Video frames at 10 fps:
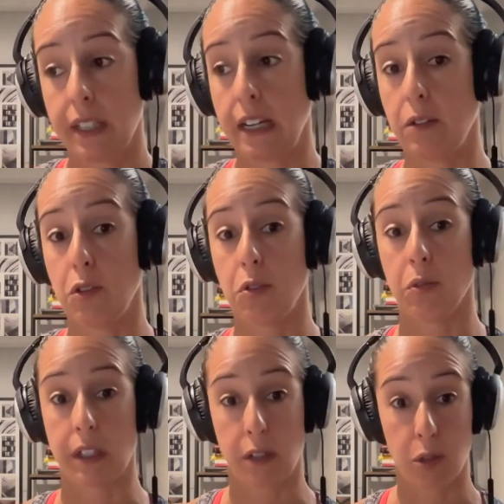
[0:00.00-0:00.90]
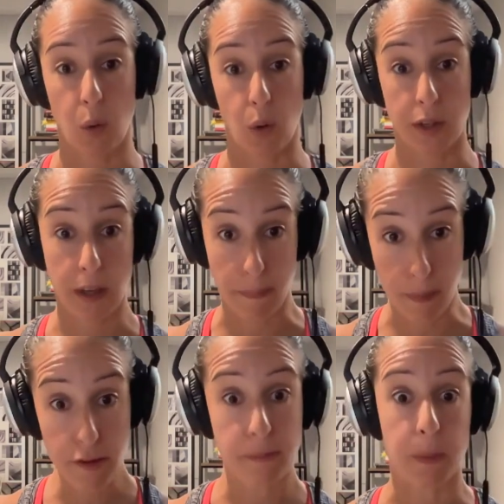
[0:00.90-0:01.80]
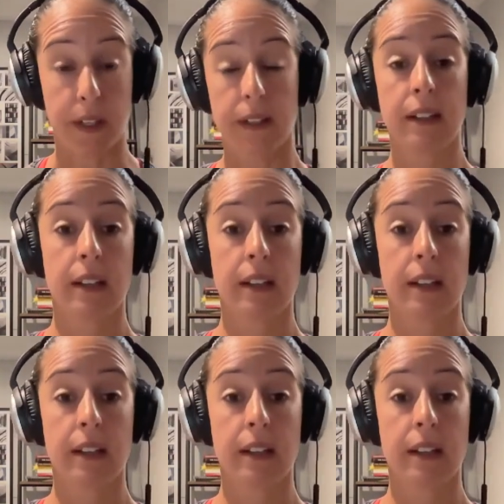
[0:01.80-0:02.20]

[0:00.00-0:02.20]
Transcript: tend to lean towards improvement